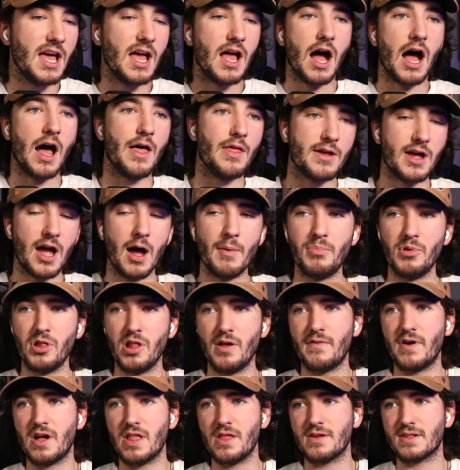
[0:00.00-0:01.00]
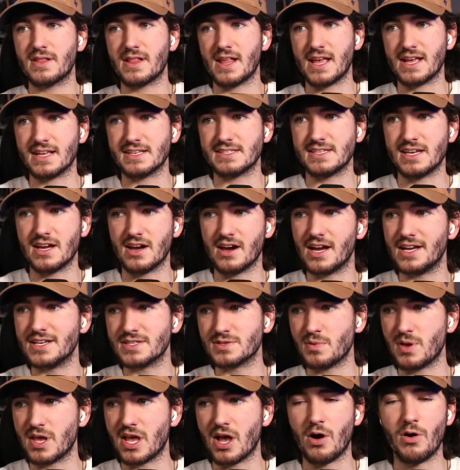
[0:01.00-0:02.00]
A couple of other things here as
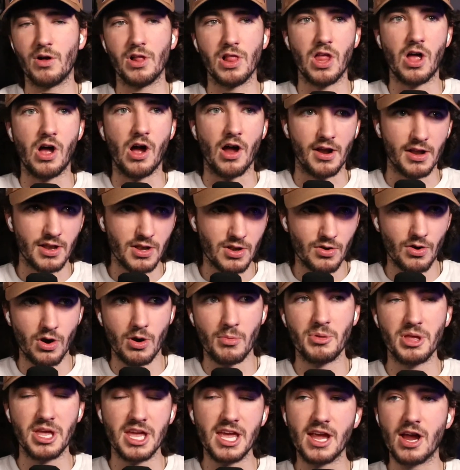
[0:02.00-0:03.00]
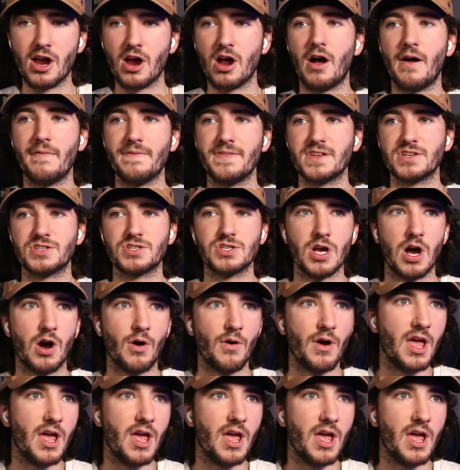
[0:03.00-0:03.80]
we go along. Normally here on the show,